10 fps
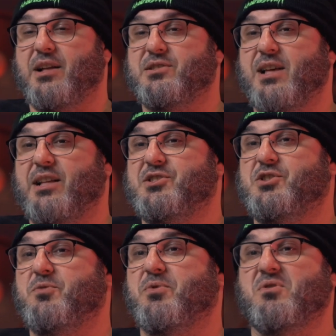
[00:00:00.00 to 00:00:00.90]
it's not
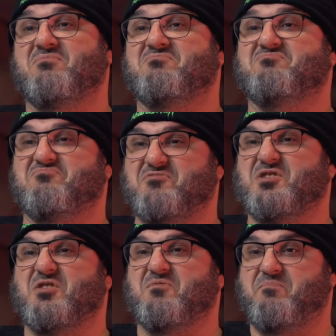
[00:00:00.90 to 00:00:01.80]
super,
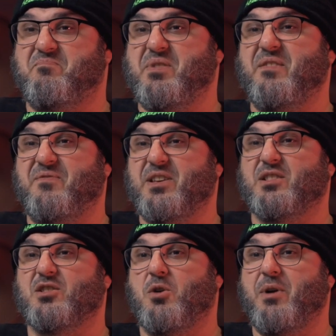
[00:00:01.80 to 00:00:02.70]
beefy in
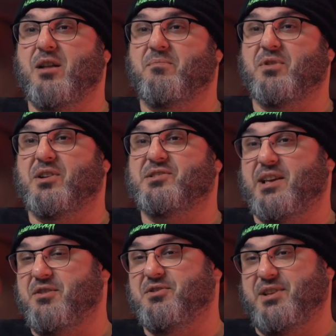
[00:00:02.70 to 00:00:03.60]
the low end, because
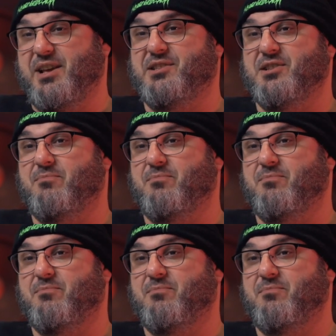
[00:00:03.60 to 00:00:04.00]
that usually eats